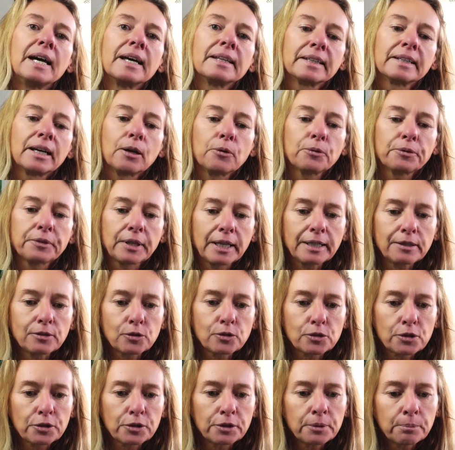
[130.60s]
Now,
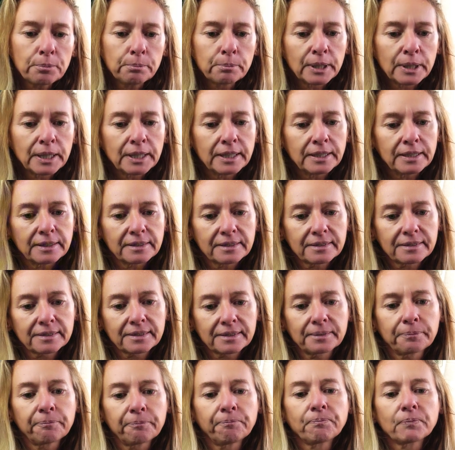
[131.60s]
texture
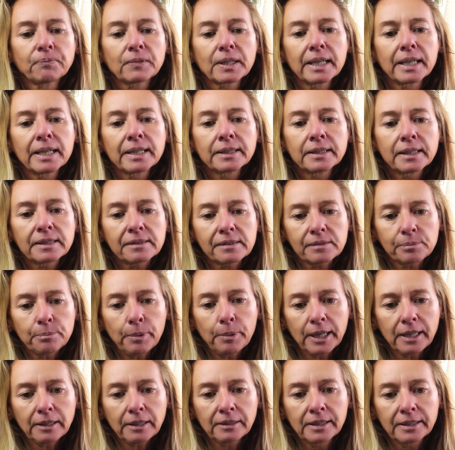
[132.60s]
beanies. This is
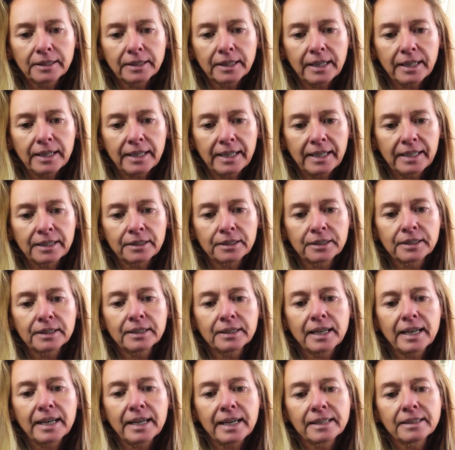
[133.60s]
by Alina
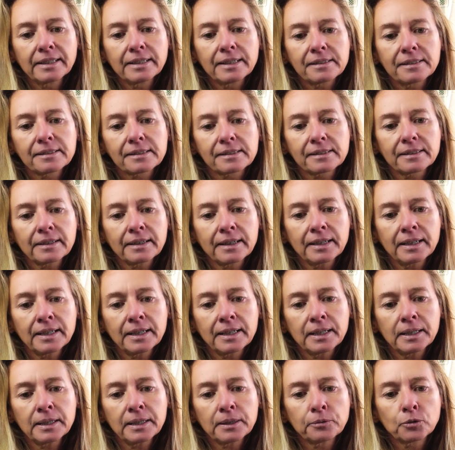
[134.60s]
Hera, and it's
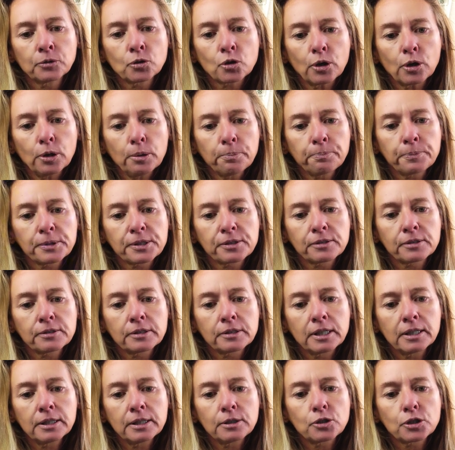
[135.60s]
a drop
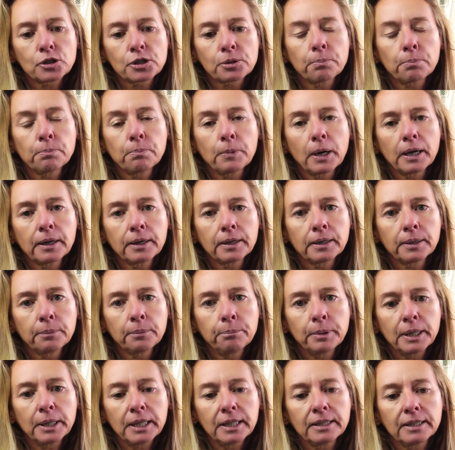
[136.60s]
stitch
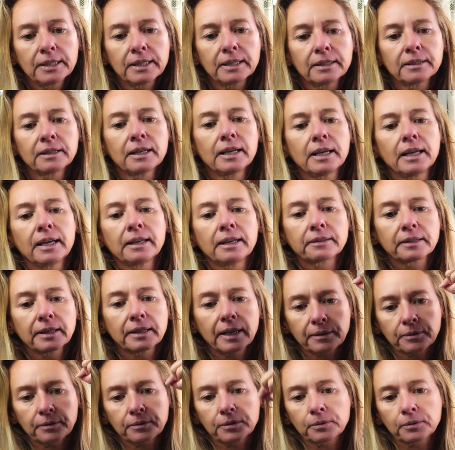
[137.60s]
beanie
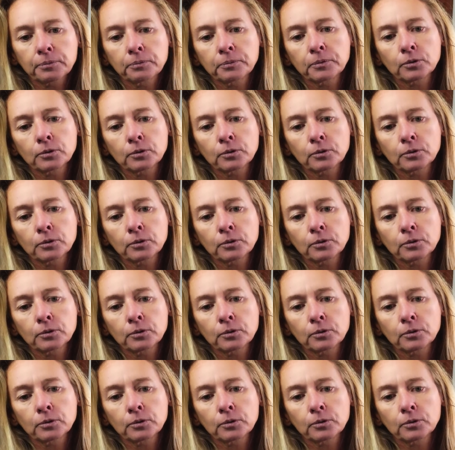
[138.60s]
that